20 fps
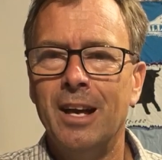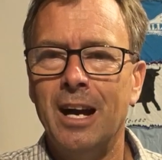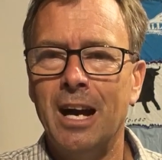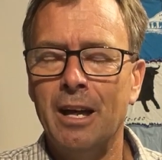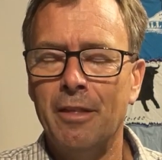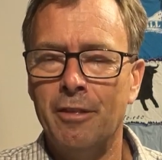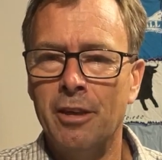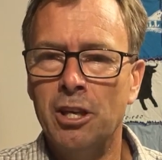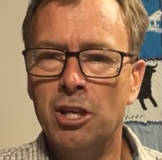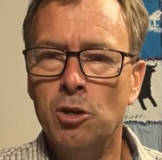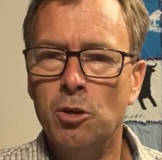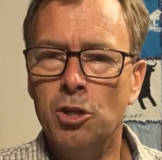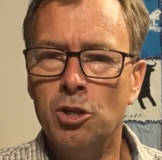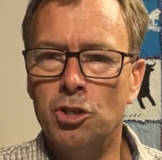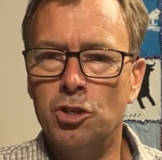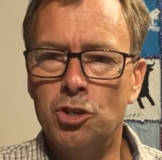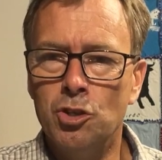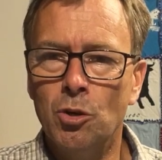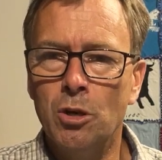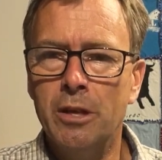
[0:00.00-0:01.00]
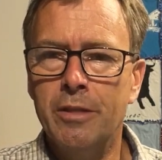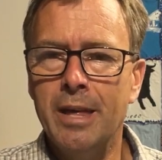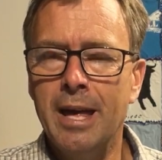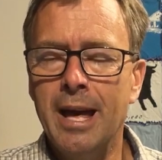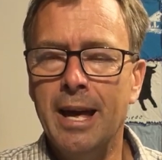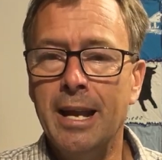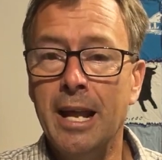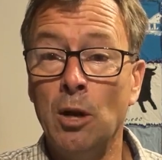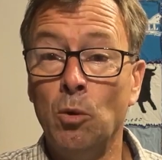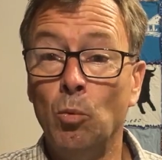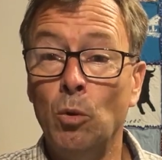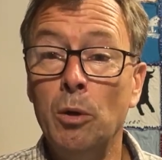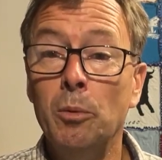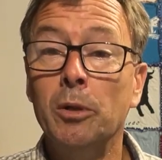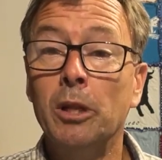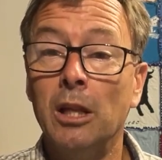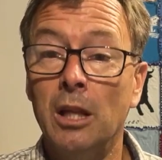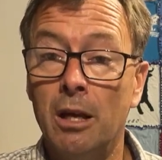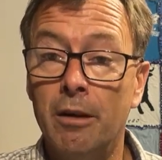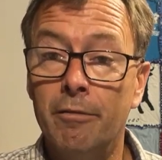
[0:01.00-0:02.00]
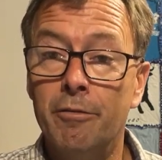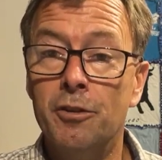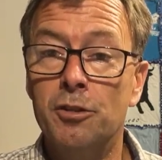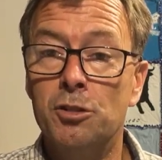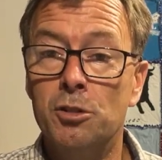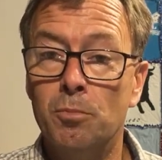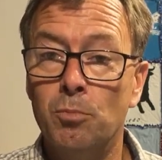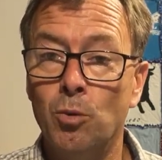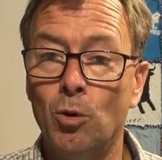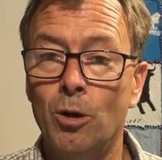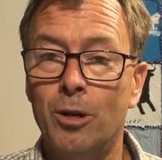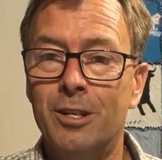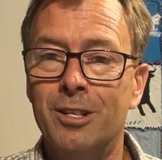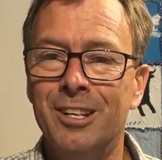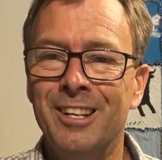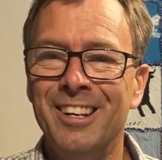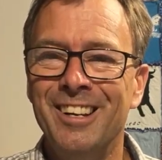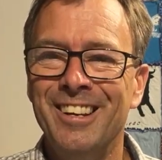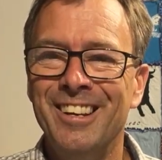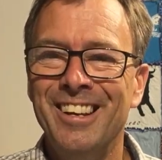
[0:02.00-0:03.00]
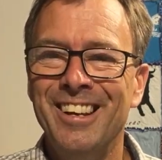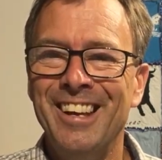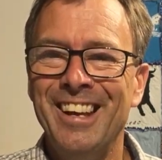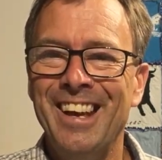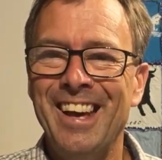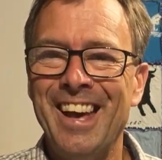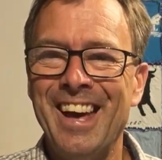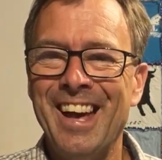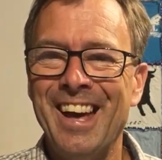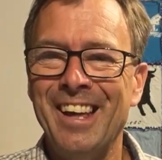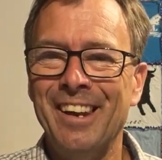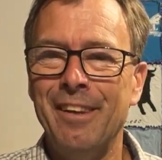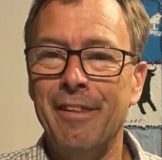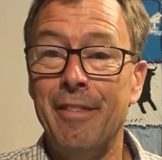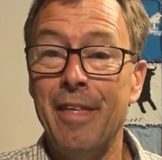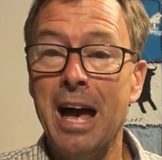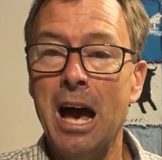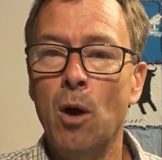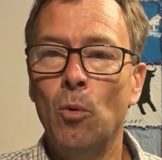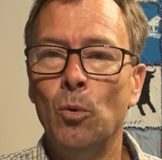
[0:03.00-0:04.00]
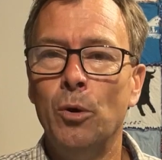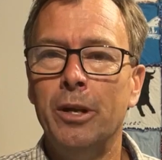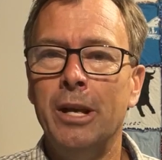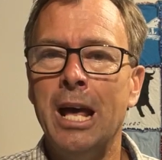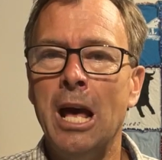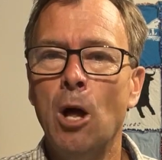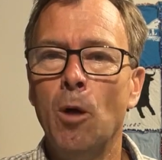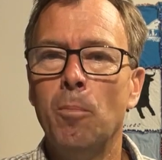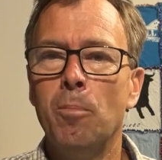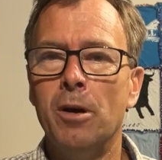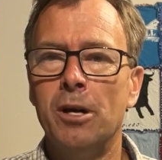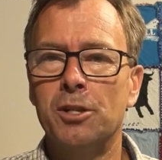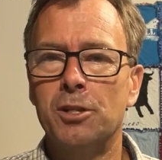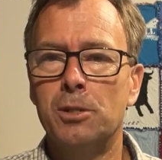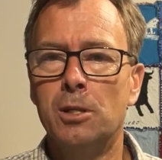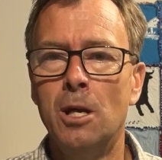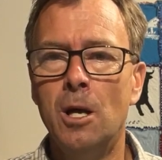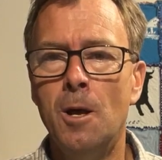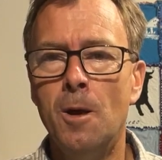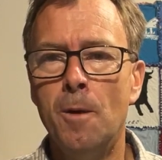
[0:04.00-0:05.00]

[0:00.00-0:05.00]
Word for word: I think you'd enjoy that and we would love the support. And that would help us